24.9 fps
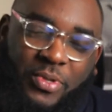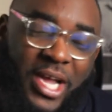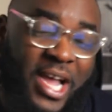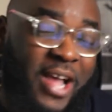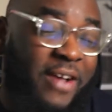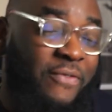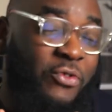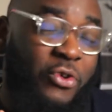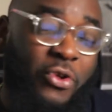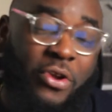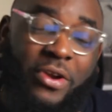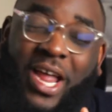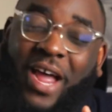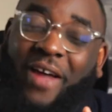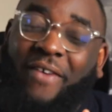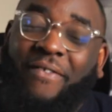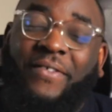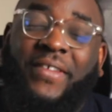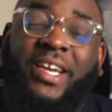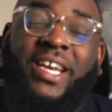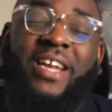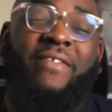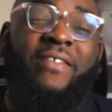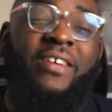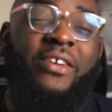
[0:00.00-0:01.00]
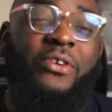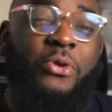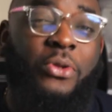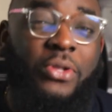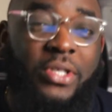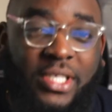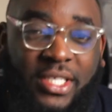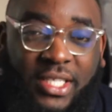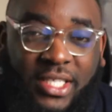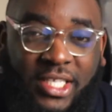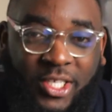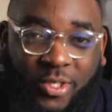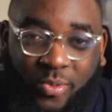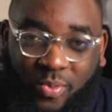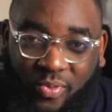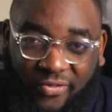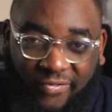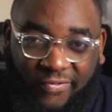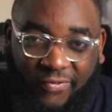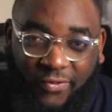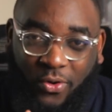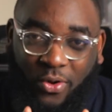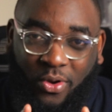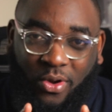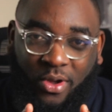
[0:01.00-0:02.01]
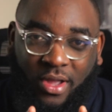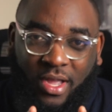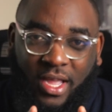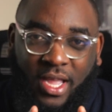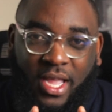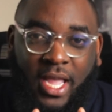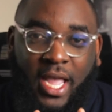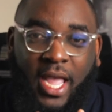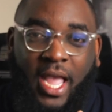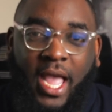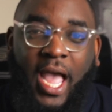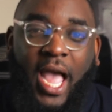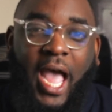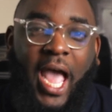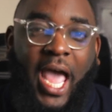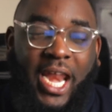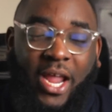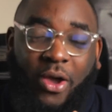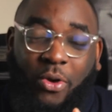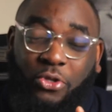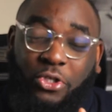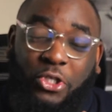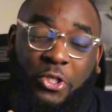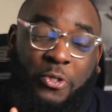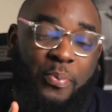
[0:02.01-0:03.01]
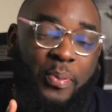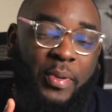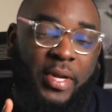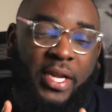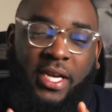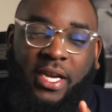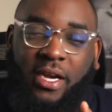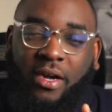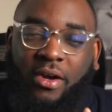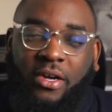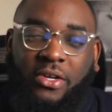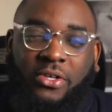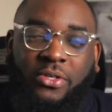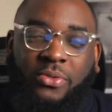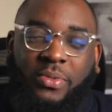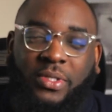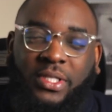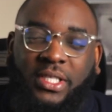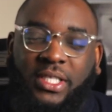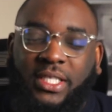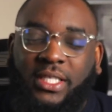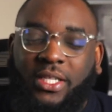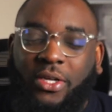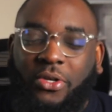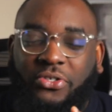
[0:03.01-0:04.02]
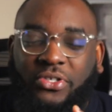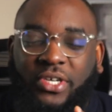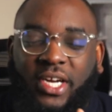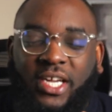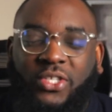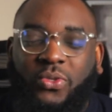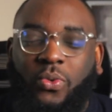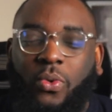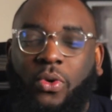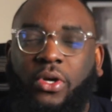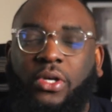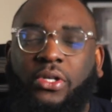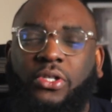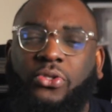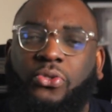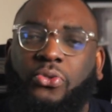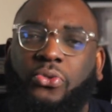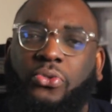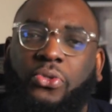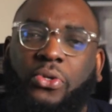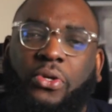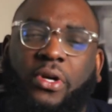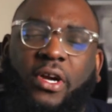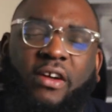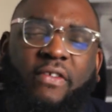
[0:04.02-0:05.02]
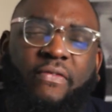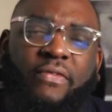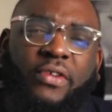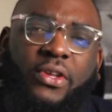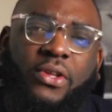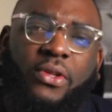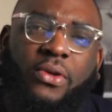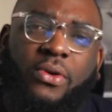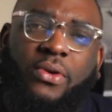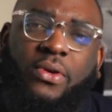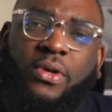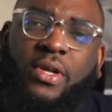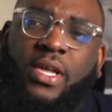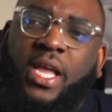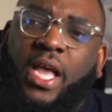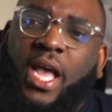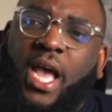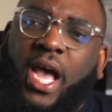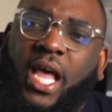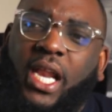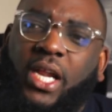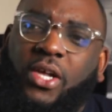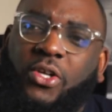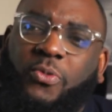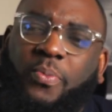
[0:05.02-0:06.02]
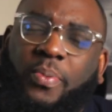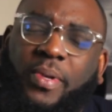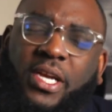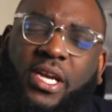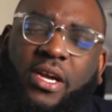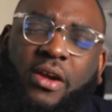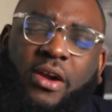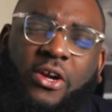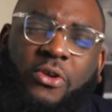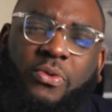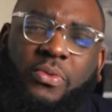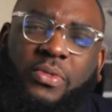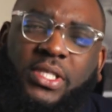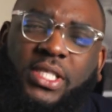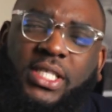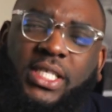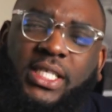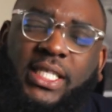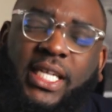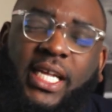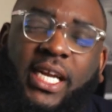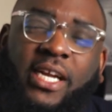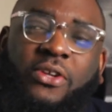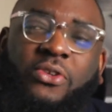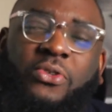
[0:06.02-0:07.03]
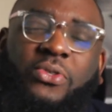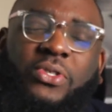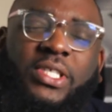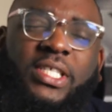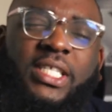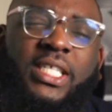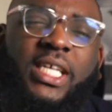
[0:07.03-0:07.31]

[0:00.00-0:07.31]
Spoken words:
I've never noticed this before, and I was just playing around with it. I was trying to work on a tutorial video, and I was playing around with it, and I noticed